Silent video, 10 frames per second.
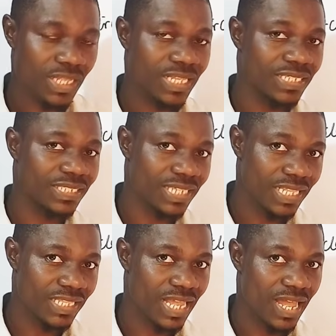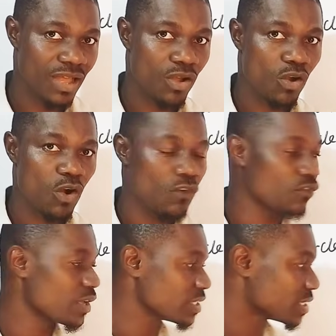the center
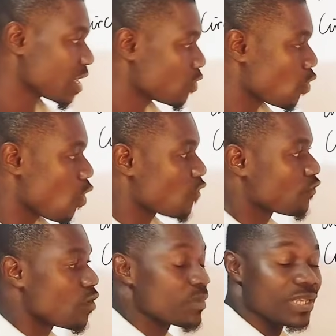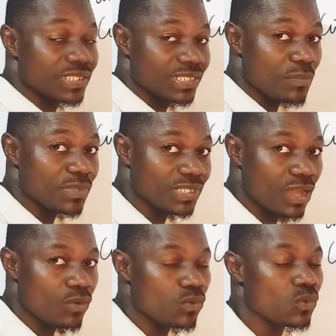of a circle or from a
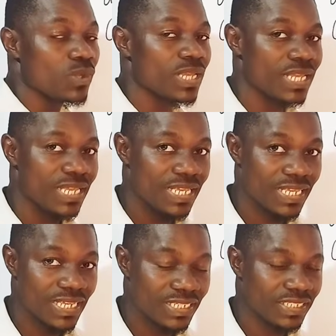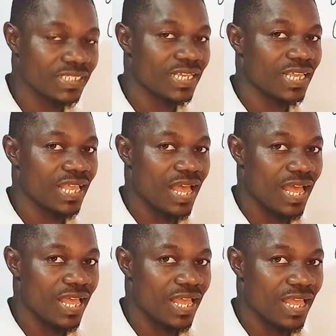semicircle is
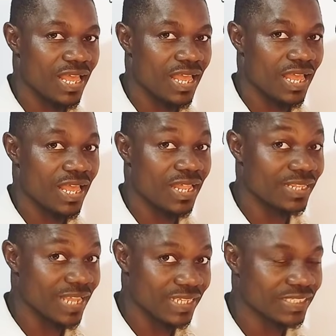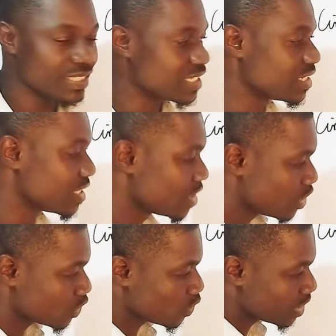90 degrees.
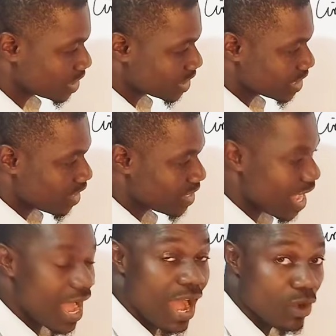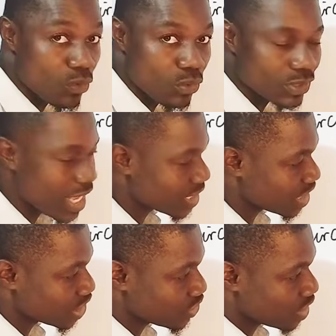So this is now that angle that
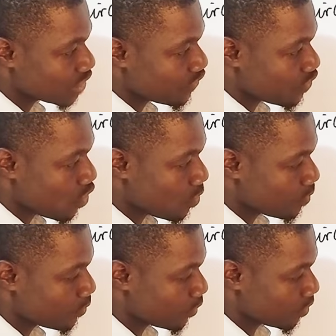is stretched from